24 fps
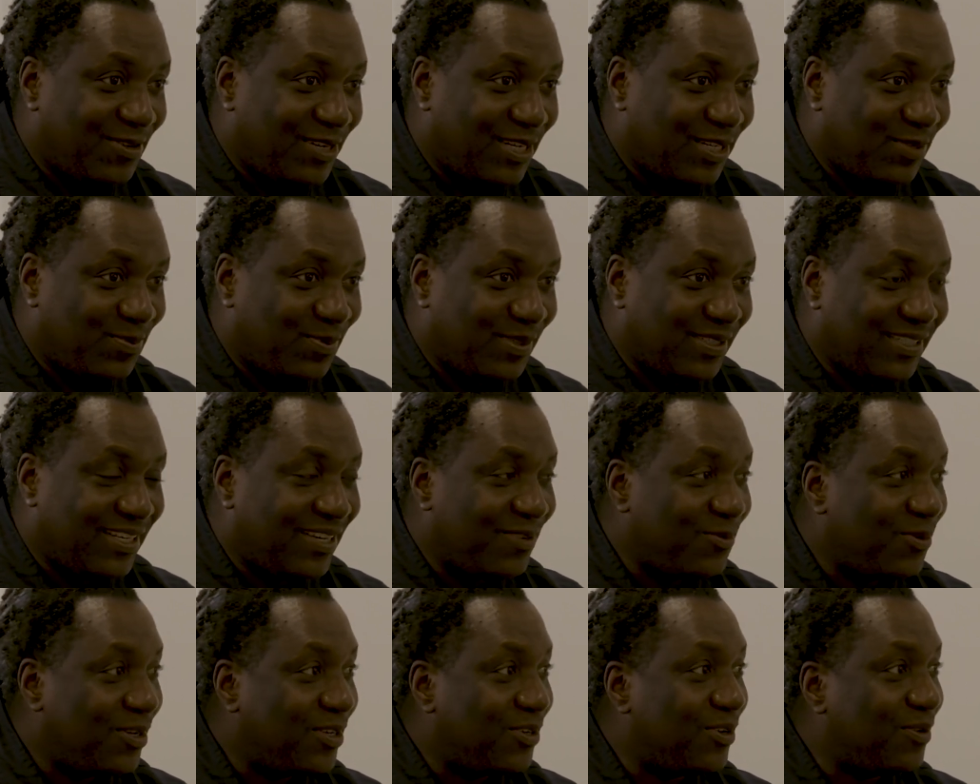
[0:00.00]

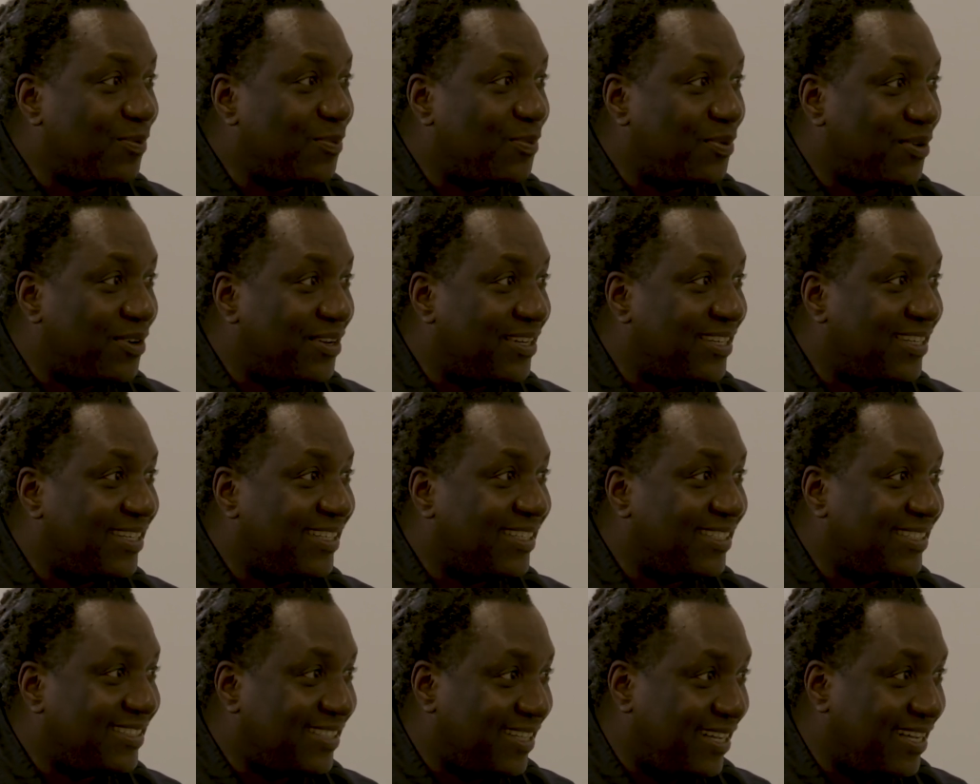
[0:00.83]
especially when you're born in
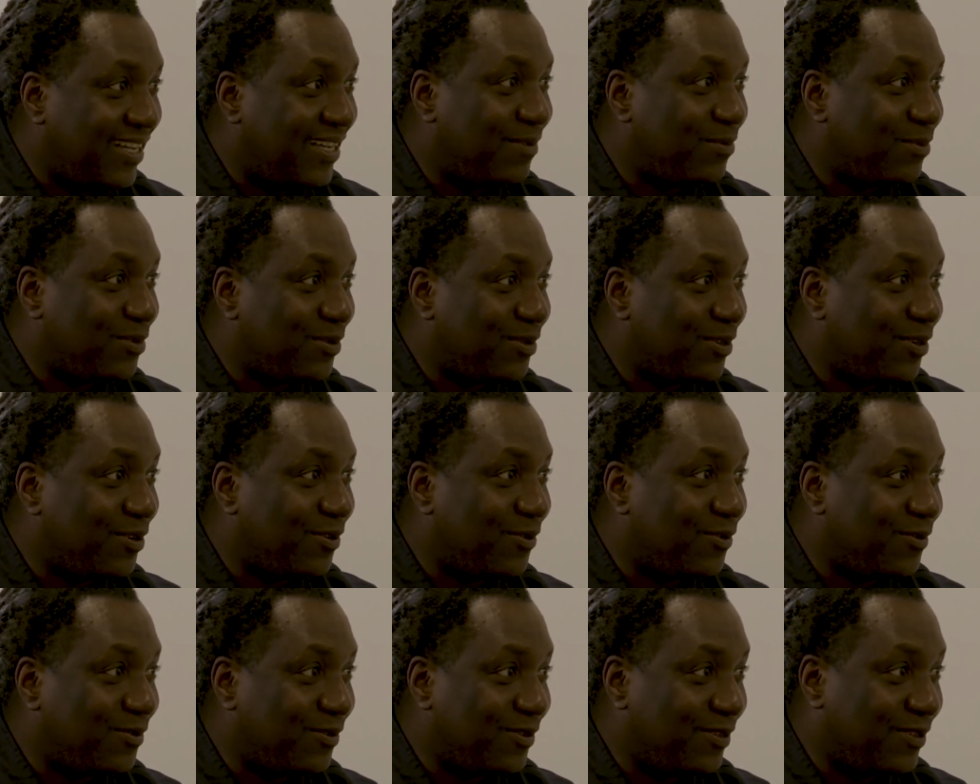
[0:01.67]
the times
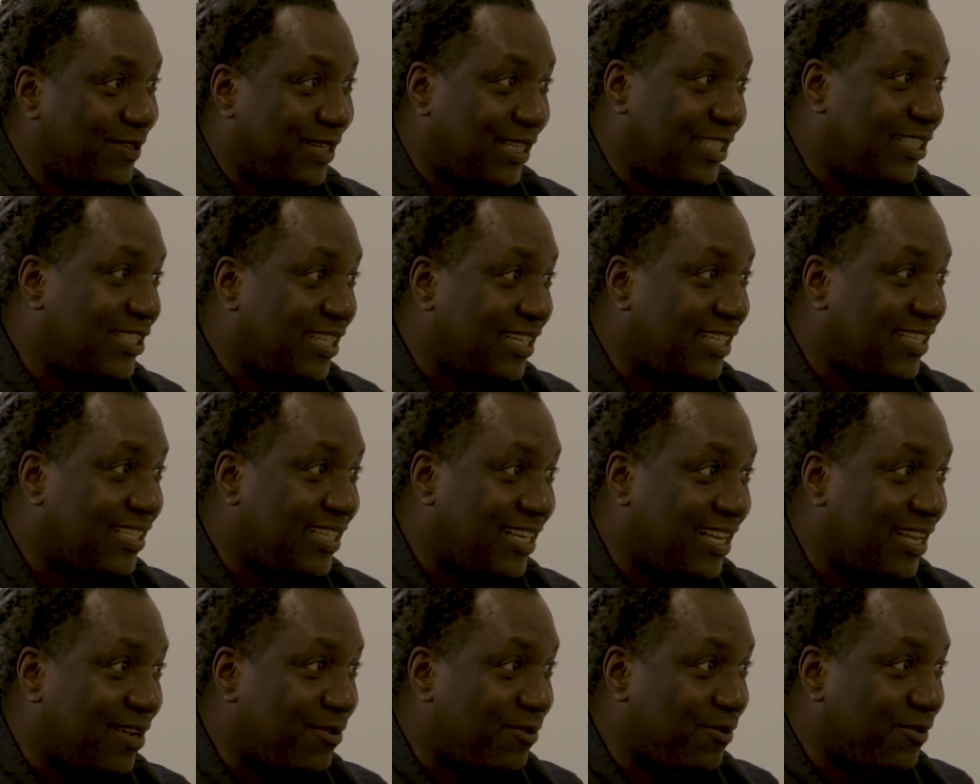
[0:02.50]
of great
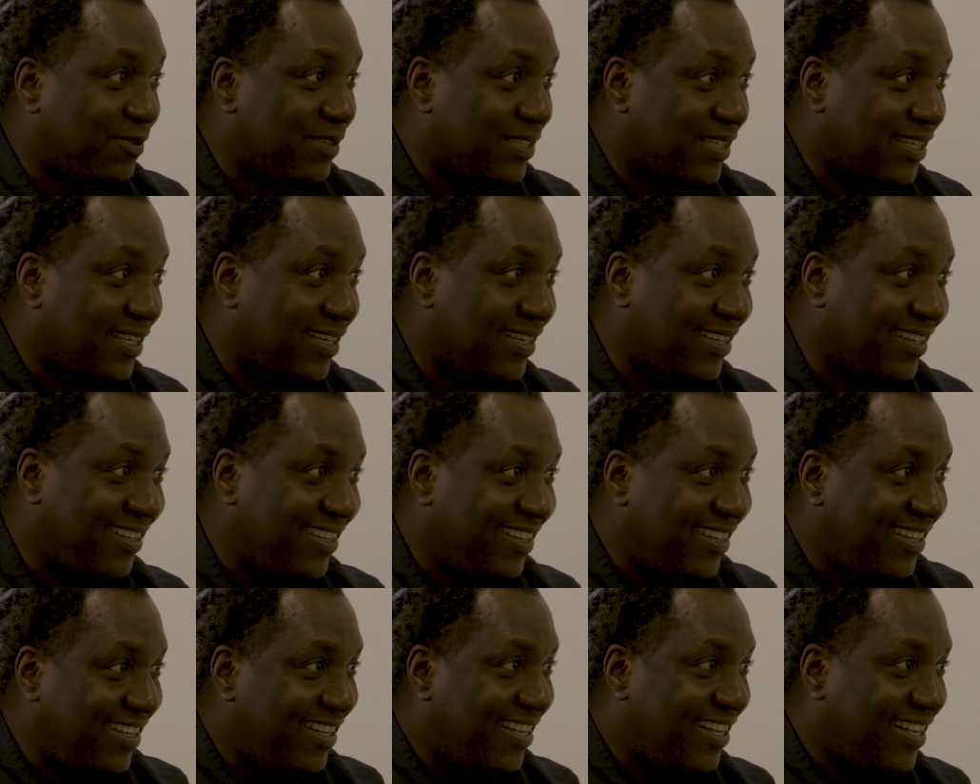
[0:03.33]
change like we've seen in
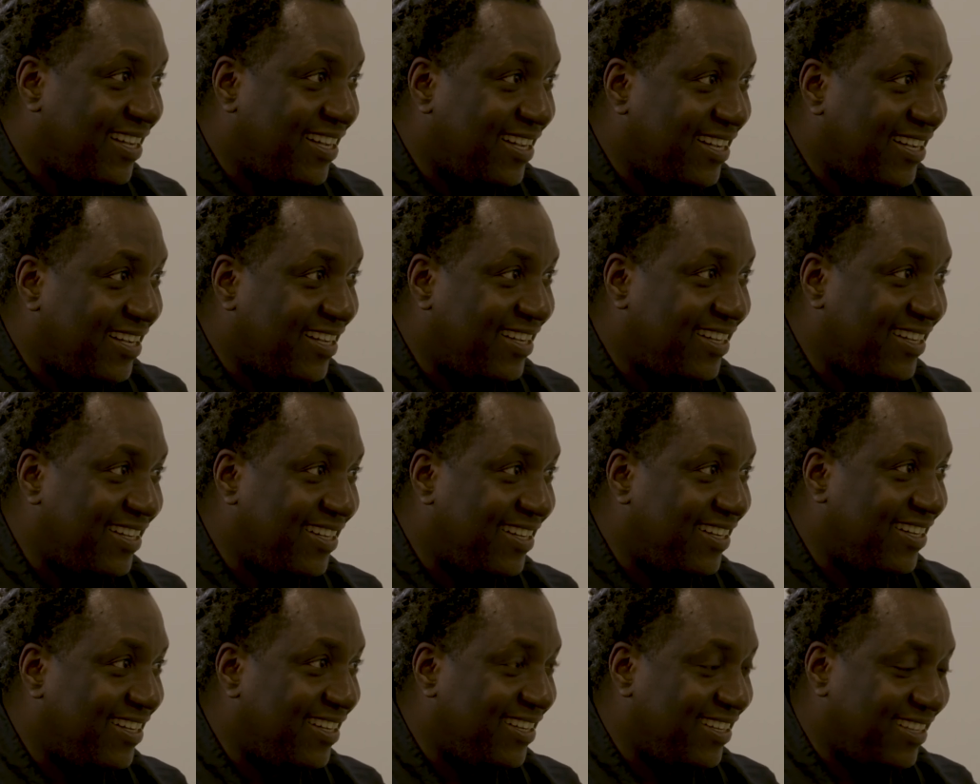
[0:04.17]

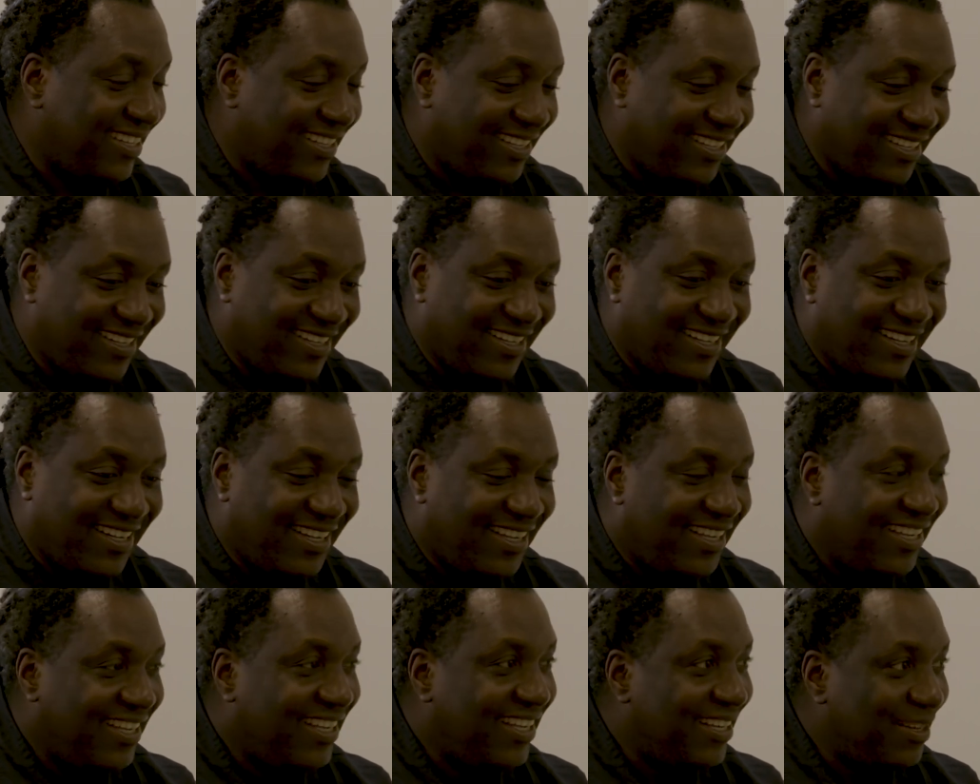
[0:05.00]

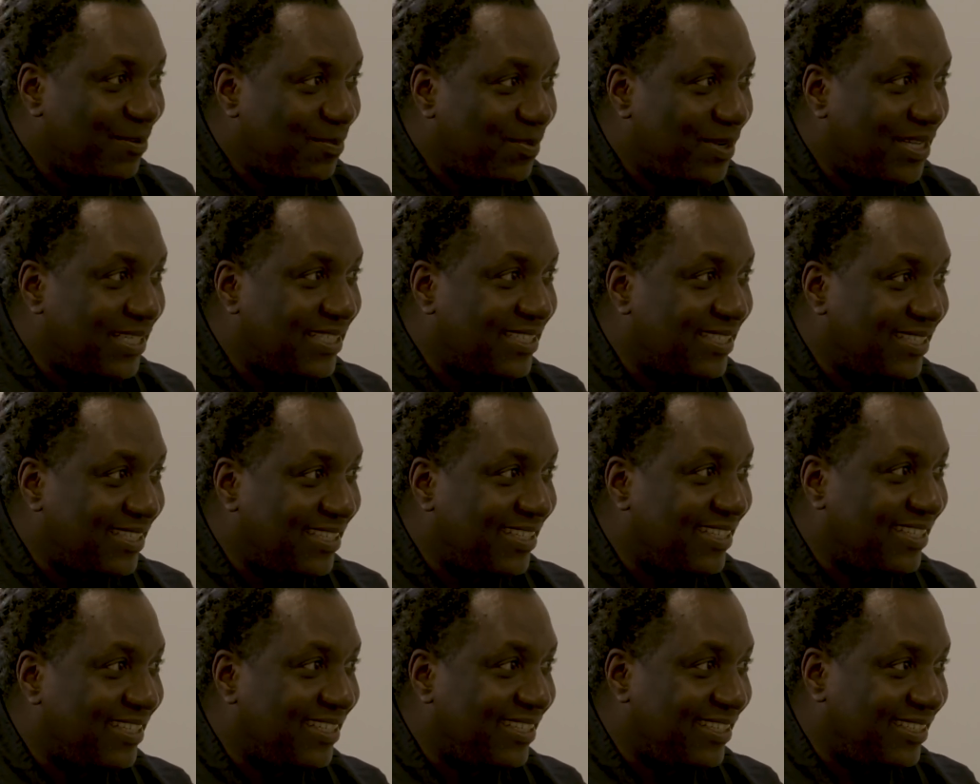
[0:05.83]
the past,
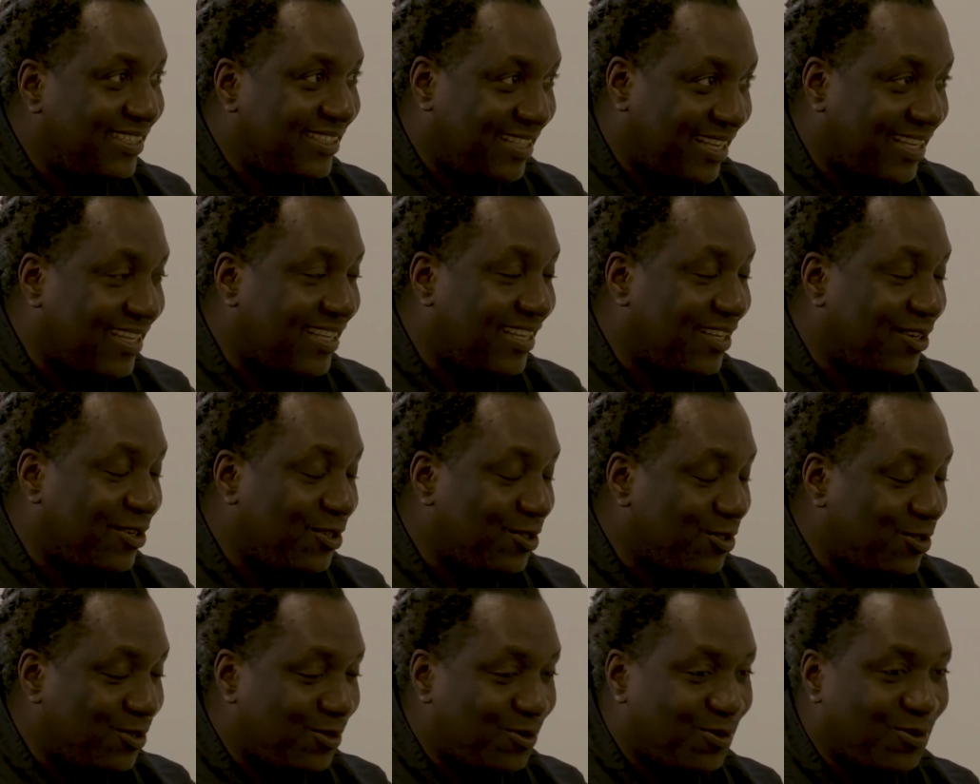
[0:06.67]
say, decade
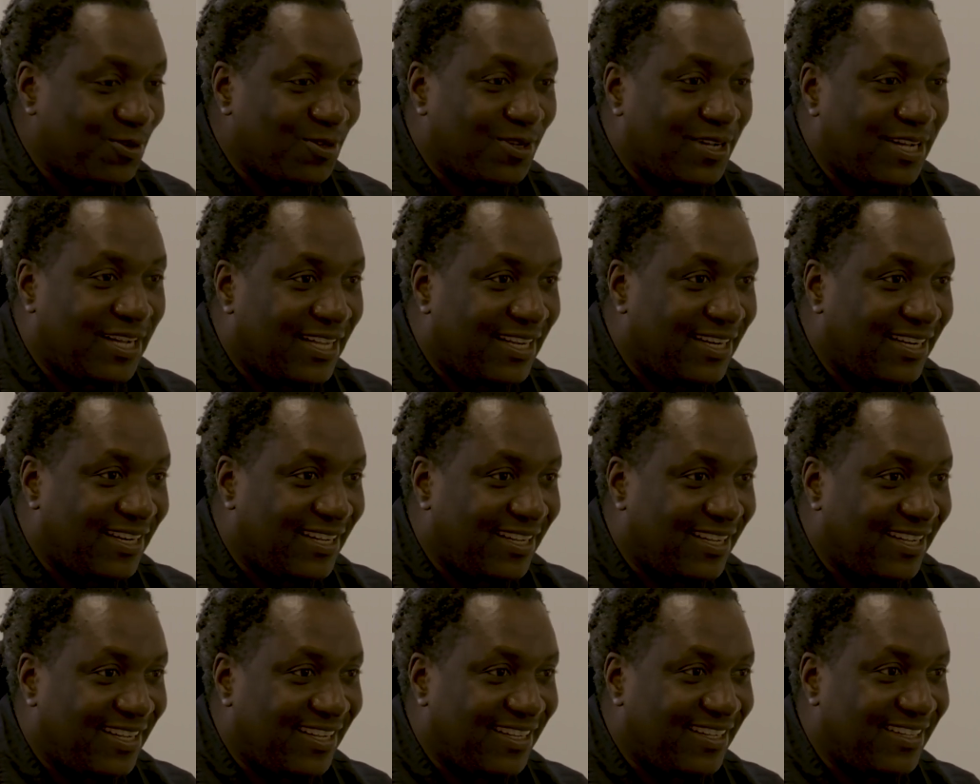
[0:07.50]
or so,
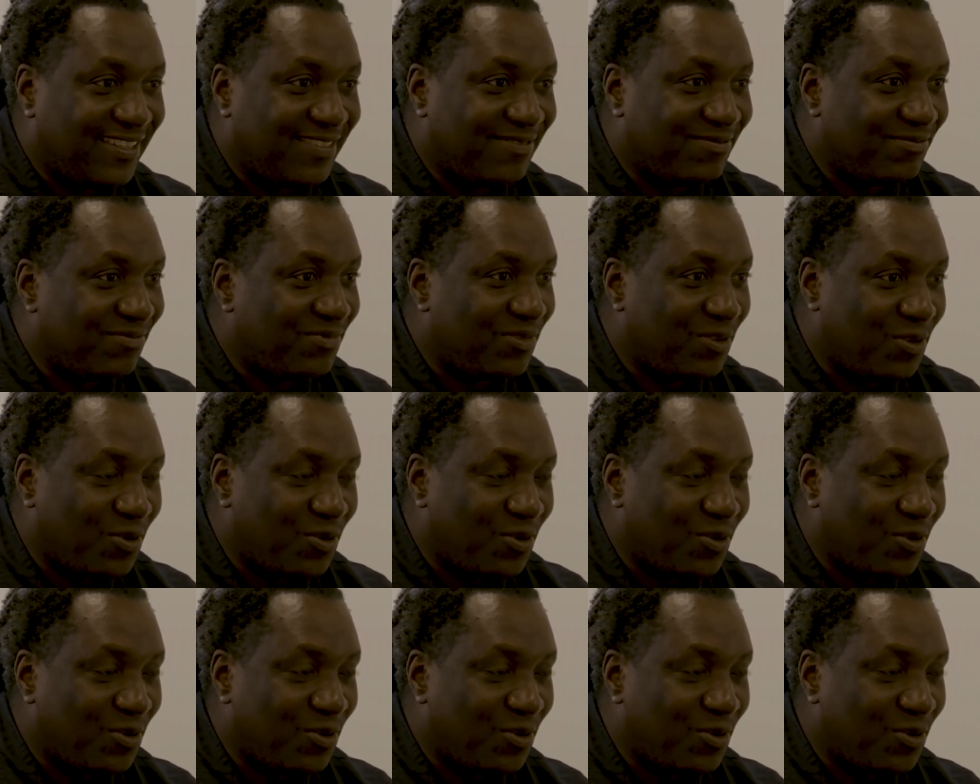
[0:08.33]
and